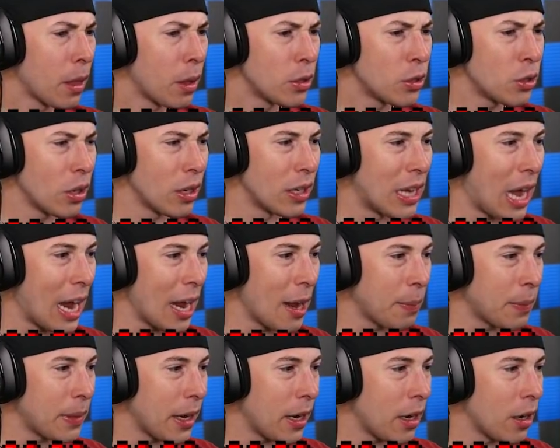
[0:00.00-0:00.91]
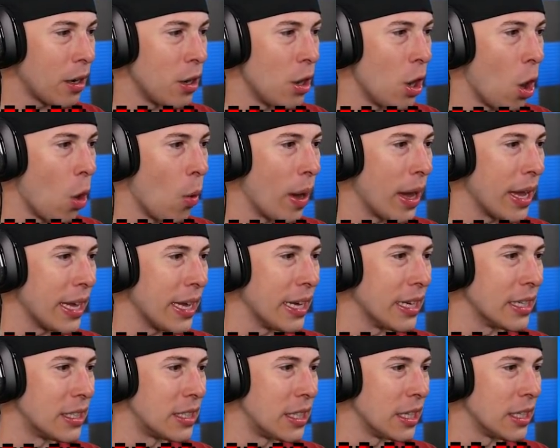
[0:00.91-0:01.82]
Is there a guy up there? No way he
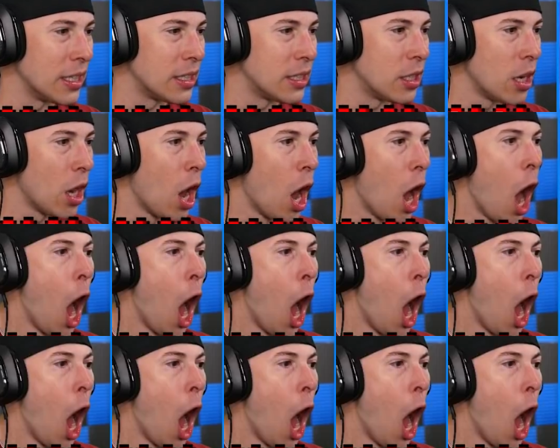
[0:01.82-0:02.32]
hits this.